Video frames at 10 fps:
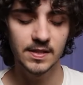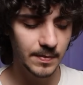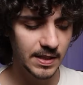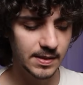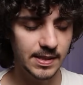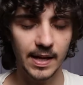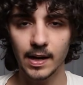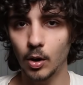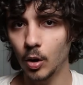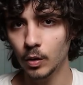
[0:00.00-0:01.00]
This means
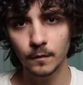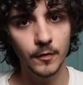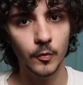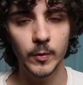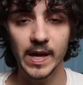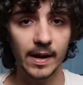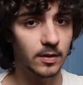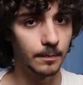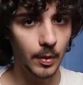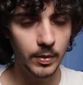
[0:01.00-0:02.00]
that all of your
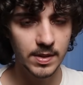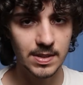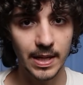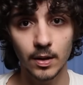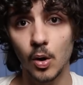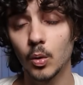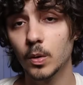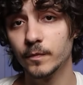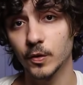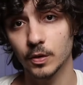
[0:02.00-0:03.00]
React components and
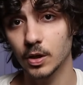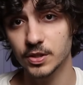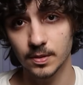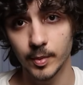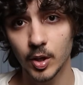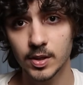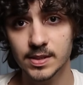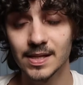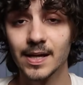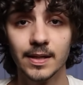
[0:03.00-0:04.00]
all of your custom
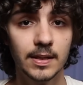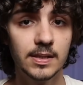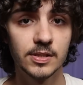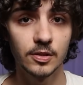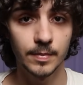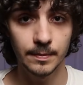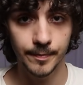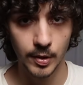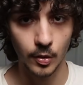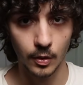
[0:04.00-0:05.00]
hooks needs to be
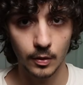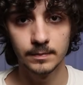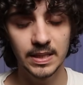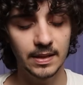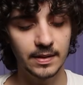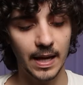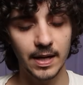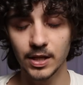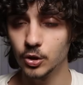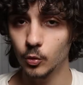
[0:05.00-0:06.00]
pure, meaning
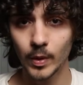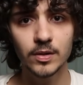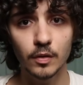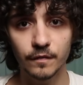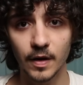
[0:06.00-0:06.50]
that in your render